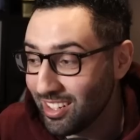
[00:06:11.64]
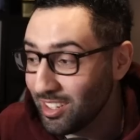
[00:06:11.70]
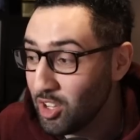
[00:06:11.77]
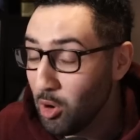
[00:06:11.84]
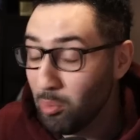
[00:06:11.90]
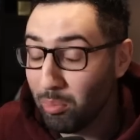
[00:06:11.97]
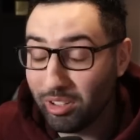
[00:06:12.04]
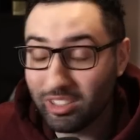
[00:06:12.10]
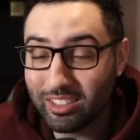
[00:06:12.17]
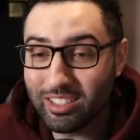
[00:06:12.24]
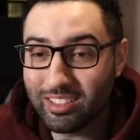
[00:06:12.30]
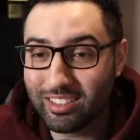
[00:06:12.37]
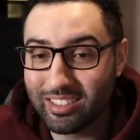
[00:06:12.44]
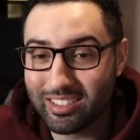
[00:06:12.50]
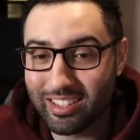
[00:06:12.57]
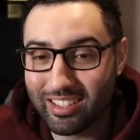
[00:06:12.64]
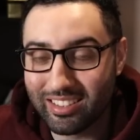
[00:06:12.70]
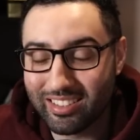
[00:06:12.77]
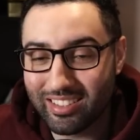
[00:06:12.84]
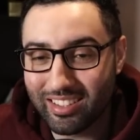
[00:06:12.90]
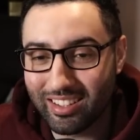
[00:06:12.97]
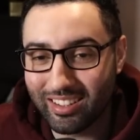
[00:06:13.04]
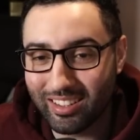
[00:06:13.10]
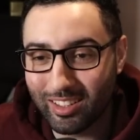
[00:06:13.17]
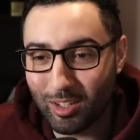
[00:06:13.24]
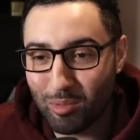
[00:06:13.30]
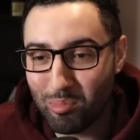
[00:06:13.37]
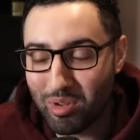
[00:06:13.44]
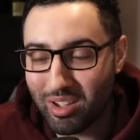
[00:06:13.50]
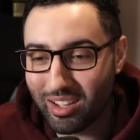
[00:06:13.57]
mm-hmm. completely mm -hmm. did.
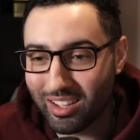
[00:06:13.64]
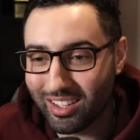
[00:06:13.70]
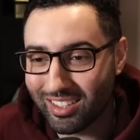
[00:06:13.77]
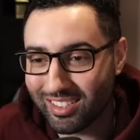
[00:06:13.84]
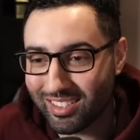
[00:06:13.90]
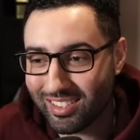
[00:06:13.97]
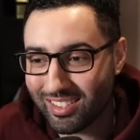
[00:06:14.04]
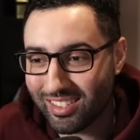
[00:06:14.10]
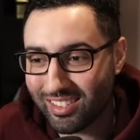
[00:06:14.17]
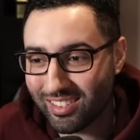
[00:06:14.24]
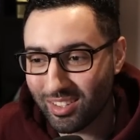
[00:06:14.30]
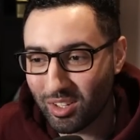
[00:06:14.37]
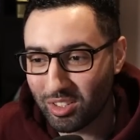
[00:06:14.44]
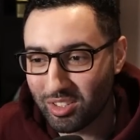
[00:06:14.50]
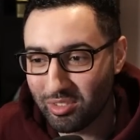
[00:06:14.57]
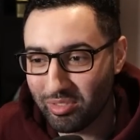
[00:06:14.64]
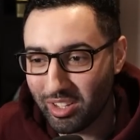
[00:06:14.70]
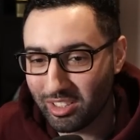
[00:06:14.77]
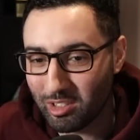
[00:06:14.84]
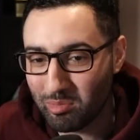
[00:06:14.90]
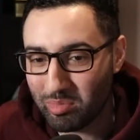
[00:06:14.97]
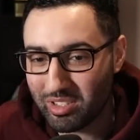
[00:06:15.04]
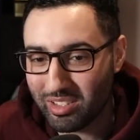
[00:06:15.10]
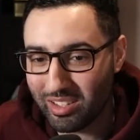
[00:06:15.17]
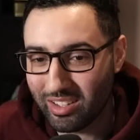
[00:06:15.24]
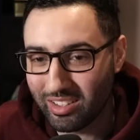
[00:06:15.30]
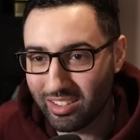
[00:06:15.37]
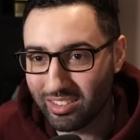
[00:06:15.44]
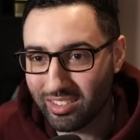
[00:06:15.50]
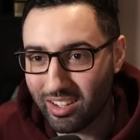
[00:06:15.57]
Um, it's developed
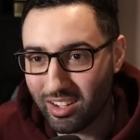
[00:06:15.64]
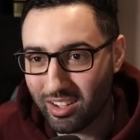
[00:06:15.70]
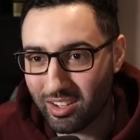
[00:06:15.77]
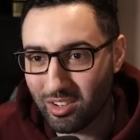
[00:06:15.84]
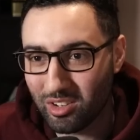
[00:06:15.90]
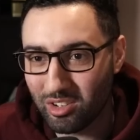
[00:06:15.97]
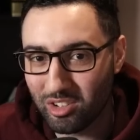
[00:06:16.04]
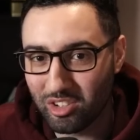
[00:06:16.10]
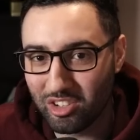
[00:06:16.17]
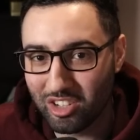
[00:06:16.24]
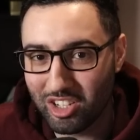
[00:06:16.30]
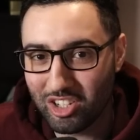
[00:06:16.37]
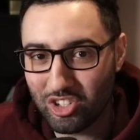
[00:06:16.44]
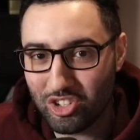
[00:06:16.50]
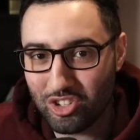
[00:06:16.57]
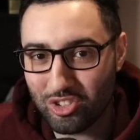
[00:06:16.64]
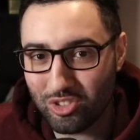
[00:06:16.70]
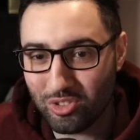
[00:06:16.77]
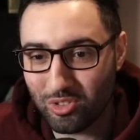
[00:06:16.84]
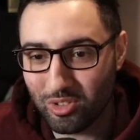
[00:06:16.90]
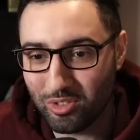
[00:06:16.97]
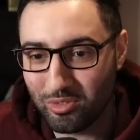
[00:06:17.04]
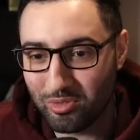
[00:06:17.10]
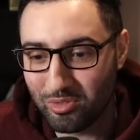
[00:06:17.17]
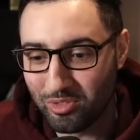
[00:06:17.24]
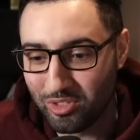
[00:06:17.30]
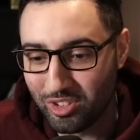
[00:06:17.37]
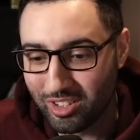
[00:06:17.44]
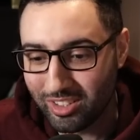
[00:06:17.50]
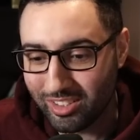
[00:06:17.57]
an entire niche sort of
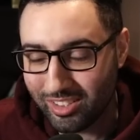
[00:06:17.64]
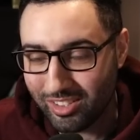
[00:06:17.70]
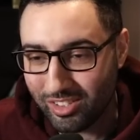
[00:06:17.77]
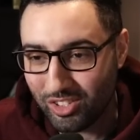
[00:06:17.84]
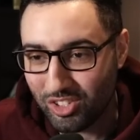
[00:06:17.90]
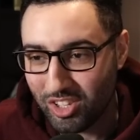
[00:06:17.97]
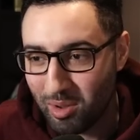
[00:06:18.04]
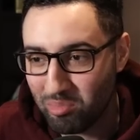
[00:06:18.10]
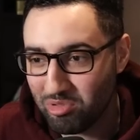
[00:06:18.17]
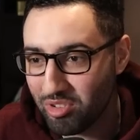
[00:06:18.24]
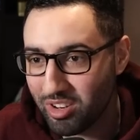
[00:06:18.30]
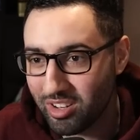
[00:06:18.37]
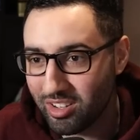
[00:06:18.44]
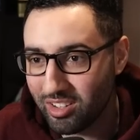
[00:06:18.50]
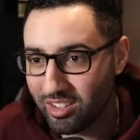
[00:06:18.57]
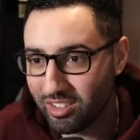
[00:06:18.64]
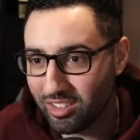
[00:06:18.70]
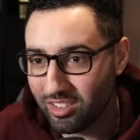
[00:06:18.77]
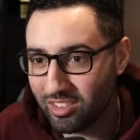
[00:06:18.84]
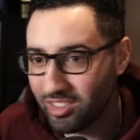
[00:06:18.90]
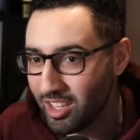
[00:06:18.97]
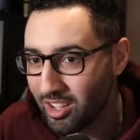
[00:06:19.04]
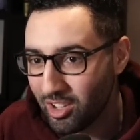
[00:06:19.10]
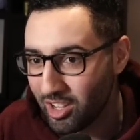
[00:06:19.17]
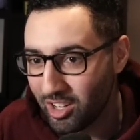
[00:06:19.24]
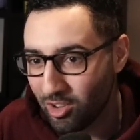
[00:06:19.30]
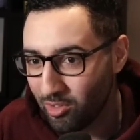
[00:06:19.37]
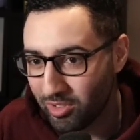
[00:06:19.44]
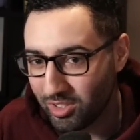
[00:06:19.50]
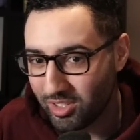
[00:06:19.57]
separate thing in
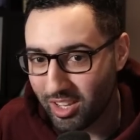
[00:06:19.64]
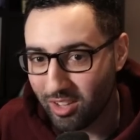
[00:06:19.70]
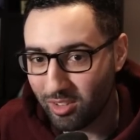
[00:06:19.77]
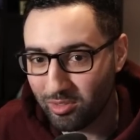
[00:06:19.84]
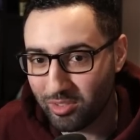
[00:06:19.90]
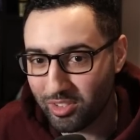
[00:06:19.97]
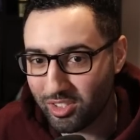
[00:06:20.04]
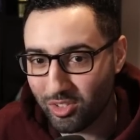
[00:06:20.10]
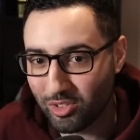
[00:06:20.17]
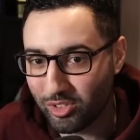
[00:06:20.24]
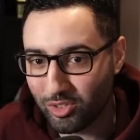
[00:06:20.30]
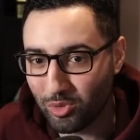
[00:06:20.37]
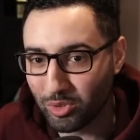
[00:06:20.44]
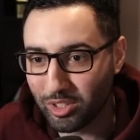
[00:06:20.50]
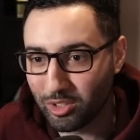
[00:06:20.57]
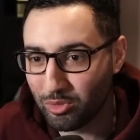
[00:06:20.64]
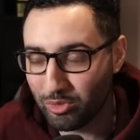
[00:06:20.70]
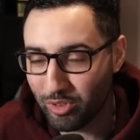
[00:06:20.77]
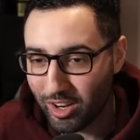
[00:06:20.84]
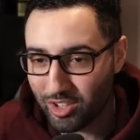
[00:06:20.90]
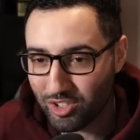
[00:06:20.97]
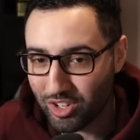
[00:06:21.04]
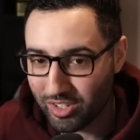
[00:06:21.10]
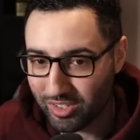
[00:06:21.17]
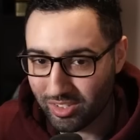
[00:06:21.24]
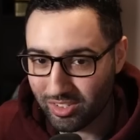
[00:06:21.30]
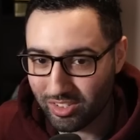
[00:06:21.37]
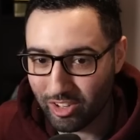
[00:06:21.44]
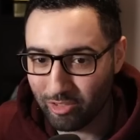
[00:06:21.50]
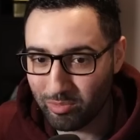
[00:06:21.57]
and of itself. It's yeah. a, its own little franchise
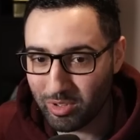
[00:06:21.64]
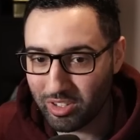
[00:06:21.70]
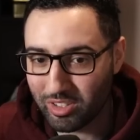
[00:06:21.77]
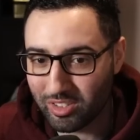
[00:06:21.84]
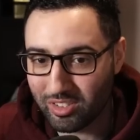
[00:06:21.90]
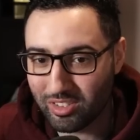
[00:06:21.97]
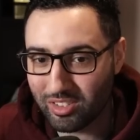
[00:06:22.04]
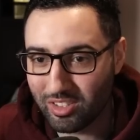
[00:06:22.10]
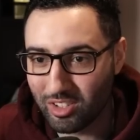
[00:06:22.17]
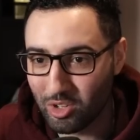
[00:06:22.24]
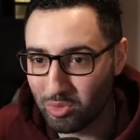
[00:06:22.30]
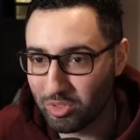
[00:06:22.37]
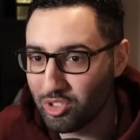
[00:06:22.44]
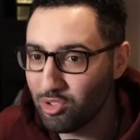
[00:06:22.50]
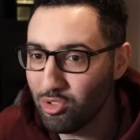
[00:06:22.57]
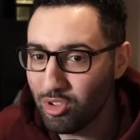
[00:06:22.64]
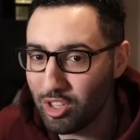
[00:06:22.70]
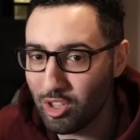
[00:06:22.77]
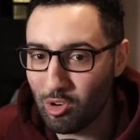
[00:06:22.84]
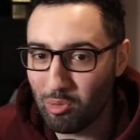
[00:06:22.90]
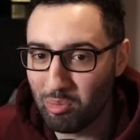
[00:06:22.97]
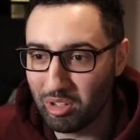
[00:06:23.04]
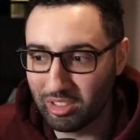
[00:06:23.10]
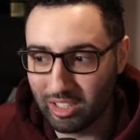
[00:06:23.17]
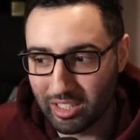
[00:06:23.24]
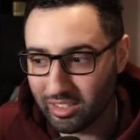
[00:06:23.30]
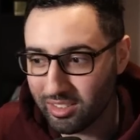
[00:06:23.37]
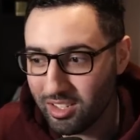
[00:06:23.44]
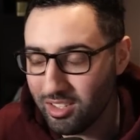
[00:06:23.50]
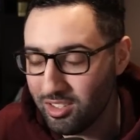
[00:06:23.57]
and stuff because, you know, it's Yu-Gi-Oh! but
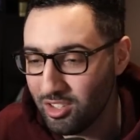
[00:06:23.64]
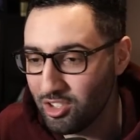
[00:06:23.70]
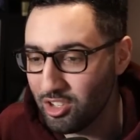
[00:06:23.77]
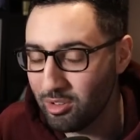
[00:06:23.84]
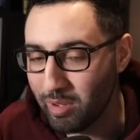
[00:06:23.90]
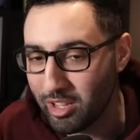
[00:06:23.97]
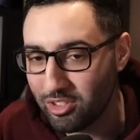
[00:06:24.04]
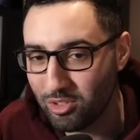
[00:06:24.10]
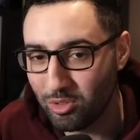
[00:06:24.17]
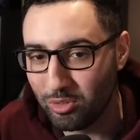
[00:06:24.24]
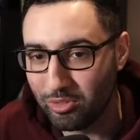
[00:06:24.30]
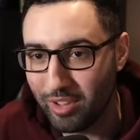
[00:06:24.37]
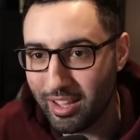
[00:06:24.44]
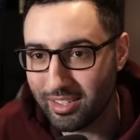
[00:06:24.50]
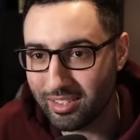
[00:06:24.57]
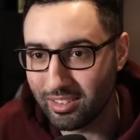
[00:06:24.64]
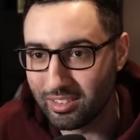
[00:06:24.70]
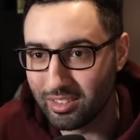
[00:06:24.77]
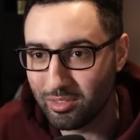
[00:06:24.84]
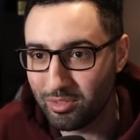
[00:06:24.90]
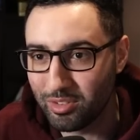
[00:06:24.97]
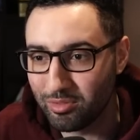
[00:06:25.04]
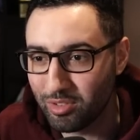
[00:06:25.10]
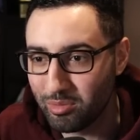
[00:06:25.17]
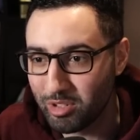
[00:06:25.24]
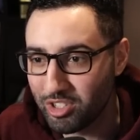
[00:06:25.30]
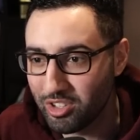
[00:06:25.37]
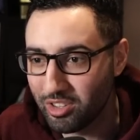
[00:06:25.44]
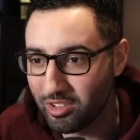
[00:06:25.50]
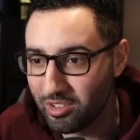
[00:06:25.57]
like TCG and Master Duel vastly different from
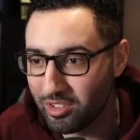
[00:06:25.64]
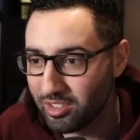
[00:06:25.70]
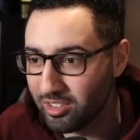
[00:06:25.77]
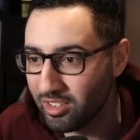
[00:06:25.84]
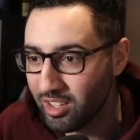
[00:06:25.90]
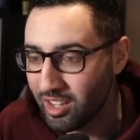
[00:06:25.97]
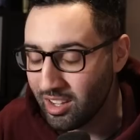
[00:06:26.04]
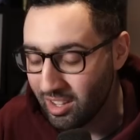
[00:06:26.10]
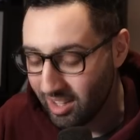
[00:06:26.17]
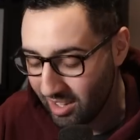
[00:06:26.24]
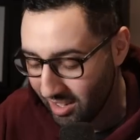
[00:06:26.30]
each other. Mm -hmm.